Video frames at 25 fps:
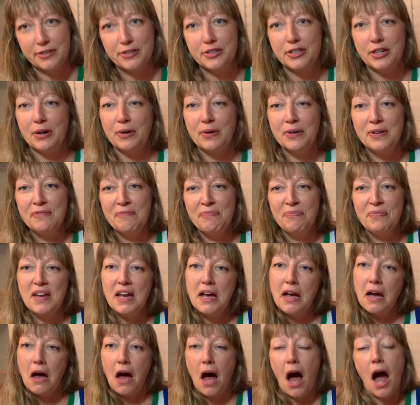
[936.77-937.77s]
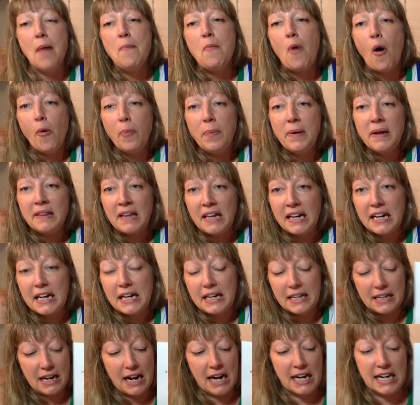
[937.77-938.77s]
So I'm hoping that
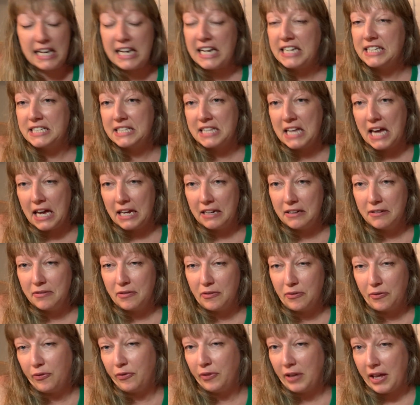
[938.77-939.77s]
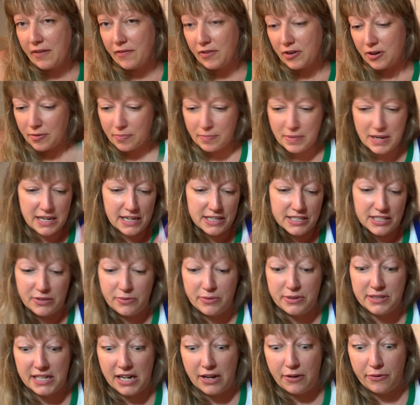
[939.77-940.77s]
it kind of gets that flavor because it
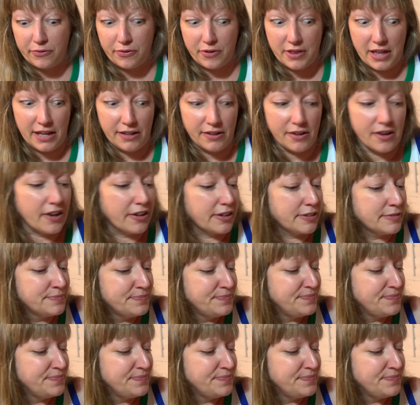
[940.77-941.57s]
was out for that long.